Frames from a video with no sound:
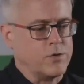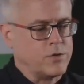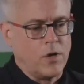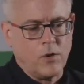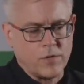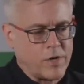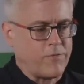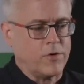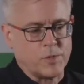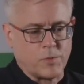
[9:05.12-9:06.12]
there's no
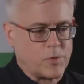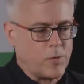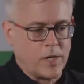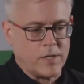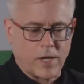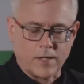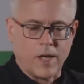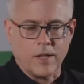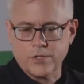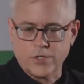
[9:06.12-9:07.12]
difference between
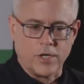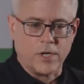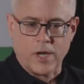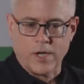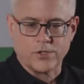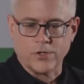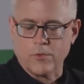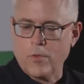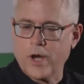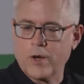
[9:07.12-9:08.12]
technology and
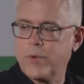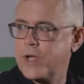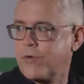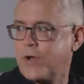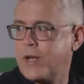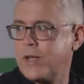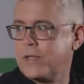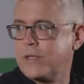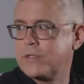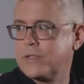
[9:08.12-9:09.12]
nature. Why are we
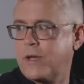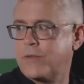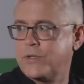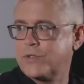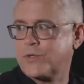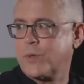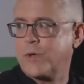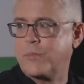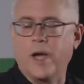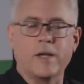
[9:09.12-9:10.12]
creating these
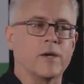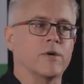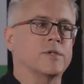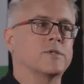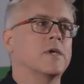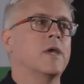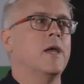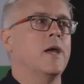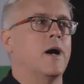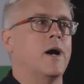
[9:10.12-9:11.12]
stupid binaries?
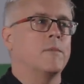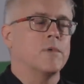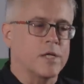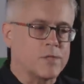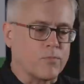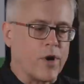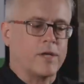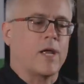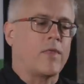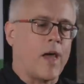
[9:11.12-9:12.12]
Let's
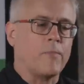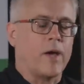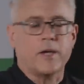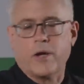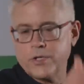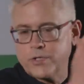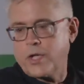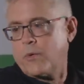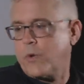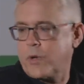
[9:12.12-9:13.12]
break down that binary just
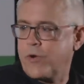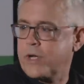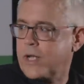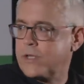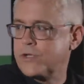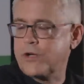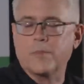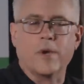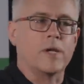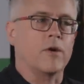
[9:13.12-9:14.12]
like we want to break down the
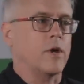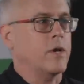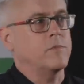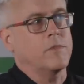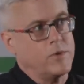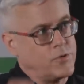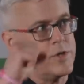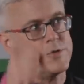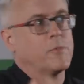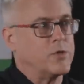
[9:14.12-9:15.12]
gender binary. And the
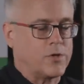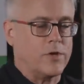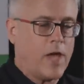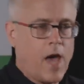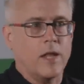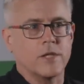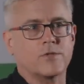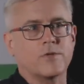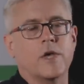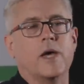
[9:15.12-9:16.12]
transhumanists go, yeah,
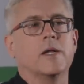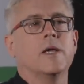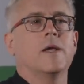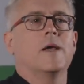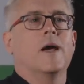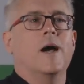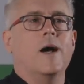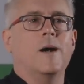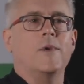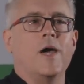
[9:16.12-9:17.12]
let's do that.
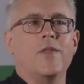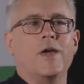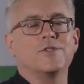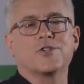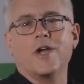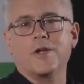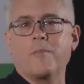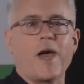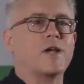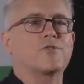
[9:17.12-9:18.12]
And then she had to
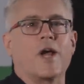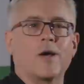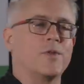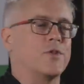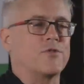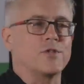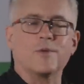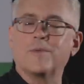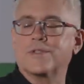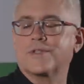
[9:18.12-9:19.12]
backtrack when the
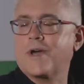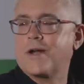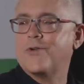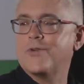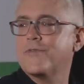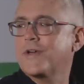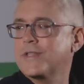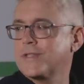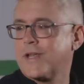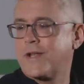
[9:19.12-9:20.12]
transhumanists got a hold of it
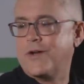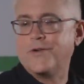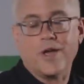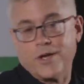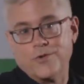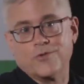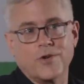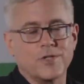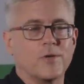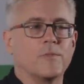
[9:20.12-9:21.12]
and said, oh, yeah, you're a
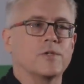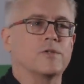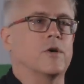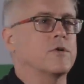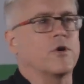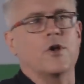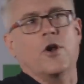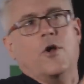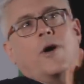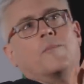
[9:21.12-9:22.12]
transhumanist. No,
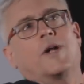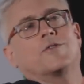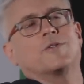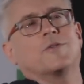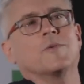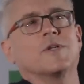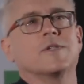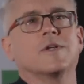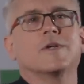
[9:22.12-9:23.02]
I'm not transhumanist.